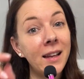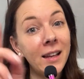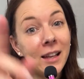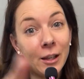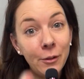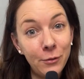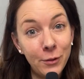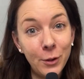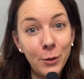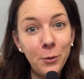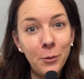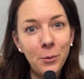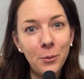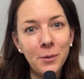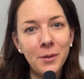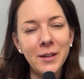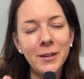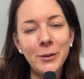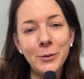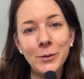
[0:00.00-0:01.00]
If you
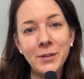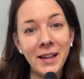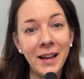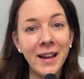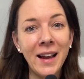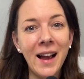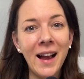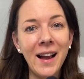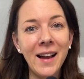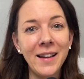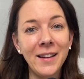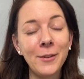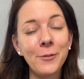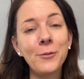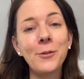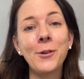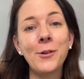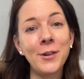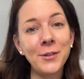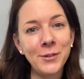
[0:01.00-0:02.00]
use AI
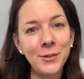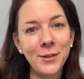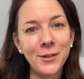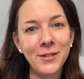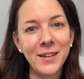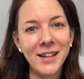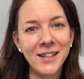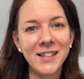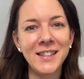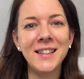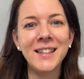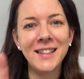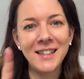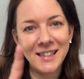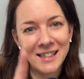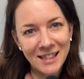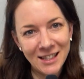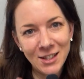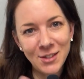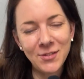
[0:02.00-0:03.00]
for content creation,
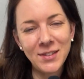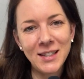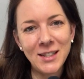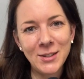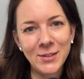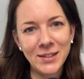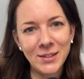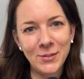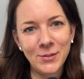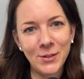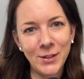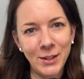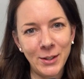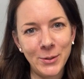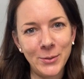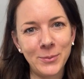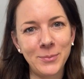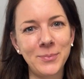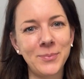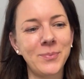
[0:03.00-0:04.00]
this video is for you.